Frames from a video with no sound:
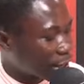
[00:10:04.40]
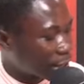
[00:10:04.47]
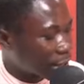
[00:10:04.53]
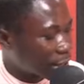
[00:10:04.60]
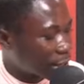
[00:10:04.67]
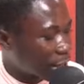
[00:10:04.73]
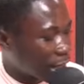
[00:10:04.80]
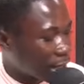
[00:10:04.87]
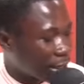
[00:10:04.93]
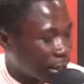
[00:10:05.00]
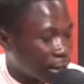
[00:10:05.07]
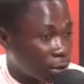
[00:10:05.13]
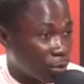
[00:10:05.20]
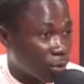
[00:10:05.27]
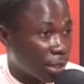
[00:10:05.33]
and start
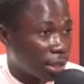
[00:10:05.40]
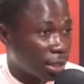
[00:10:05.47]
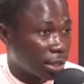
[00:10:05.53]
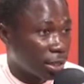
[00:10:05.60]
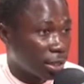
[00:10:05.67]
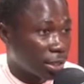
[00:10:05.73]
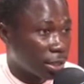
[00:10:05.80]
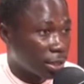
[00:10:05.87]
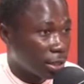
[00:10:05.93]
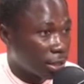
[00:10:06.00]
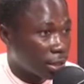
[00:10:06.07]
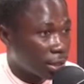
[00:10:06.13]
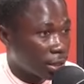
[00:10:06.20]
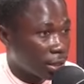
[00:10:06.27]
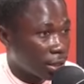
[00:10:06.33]
here no may.
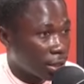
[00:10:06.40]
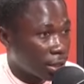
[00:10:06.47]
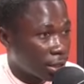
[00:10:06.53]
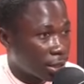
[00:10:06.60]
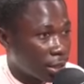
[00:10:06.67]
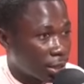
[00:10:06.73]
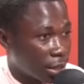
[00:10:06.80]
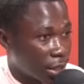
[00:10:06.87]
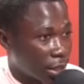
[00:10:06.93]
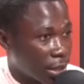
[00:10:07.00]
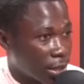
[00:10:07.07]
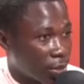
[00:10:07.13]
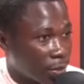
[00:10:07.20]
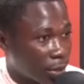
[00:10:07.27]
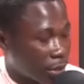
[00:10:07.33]
Yeah,
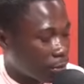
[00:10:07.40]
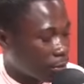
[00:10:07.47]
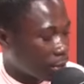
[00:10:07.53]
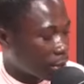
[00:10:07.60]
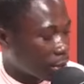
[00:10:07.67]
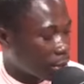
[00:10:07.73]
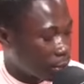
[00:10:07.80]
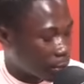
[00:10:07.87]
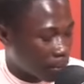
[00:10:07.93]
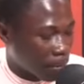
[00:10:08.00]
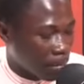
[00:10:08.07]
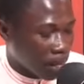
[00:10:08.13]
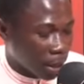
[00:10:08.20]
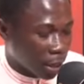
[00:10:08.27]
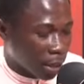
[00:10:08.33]
no may ring, you know.
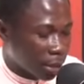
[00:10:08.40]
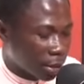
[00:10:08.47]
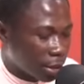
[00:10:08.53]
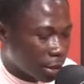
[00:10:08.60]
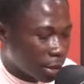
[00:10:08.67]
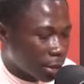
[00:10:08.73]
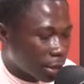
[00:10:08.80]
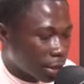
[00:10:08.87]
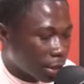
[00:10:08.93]
It